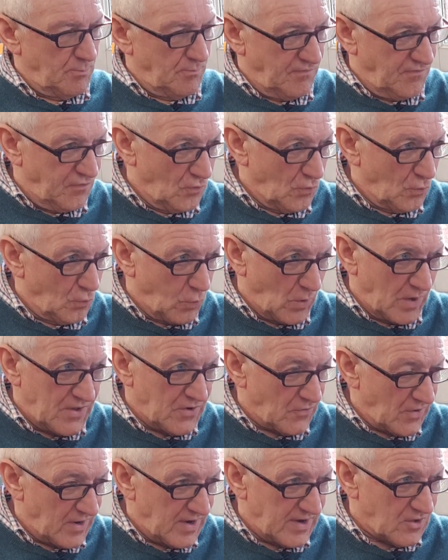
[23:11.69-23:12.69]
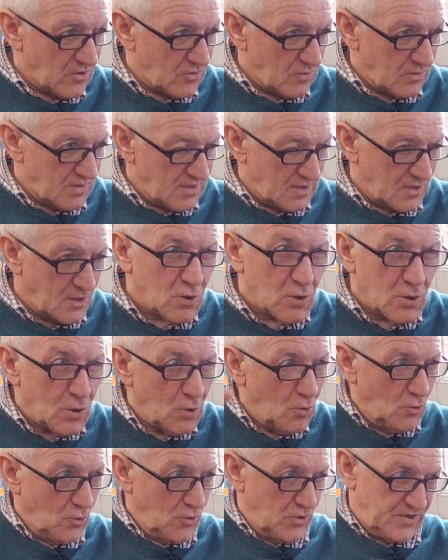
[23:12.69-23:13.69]
full white reticle, it
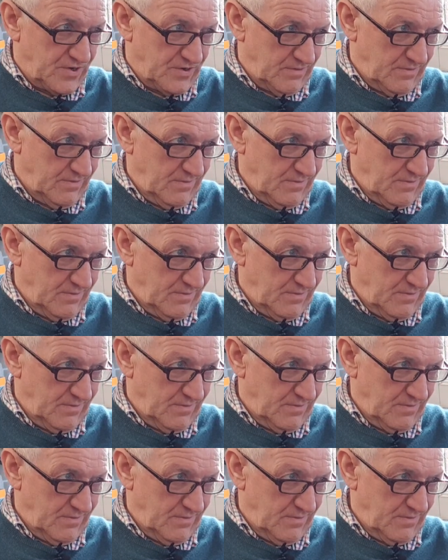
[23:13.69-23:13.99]
glowed.